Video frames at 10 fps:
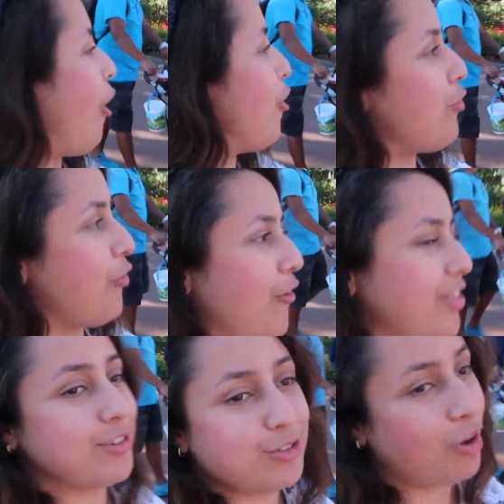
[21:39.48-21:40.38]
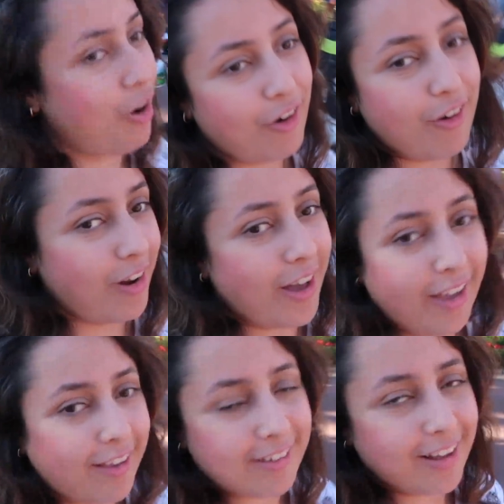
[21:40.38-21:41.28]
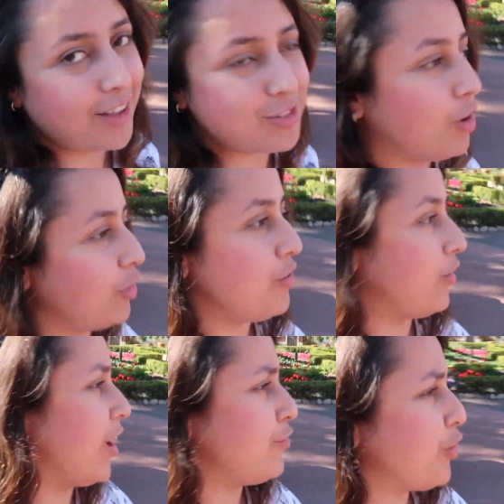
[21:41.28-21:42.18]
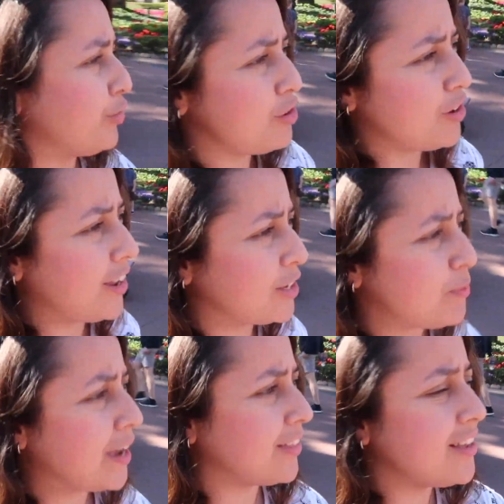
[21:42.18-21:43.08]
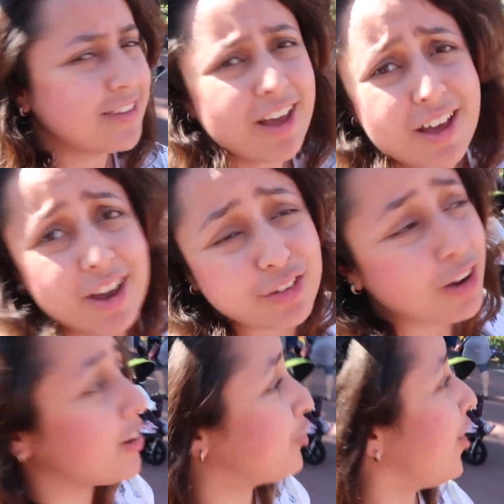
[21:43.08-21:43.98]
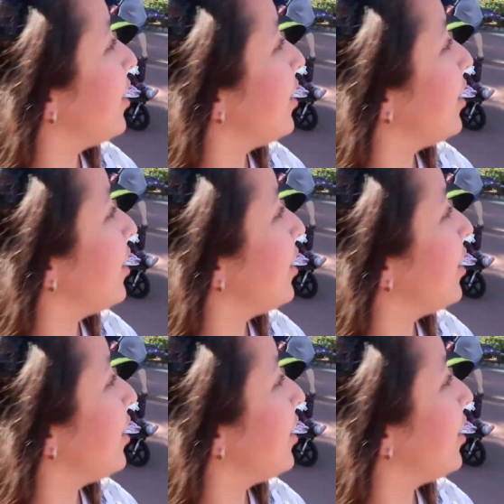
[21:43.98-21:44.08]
overall this is not like it's not the UK. If you go to the UK and expect this, you're not gonna